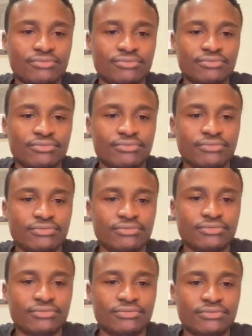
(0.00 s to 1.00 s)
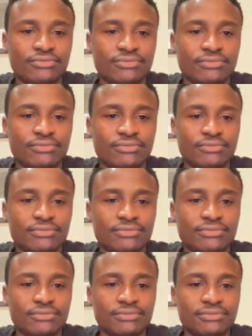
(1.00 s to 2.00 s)

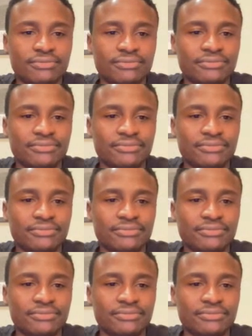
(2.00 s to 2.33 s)
[no speech]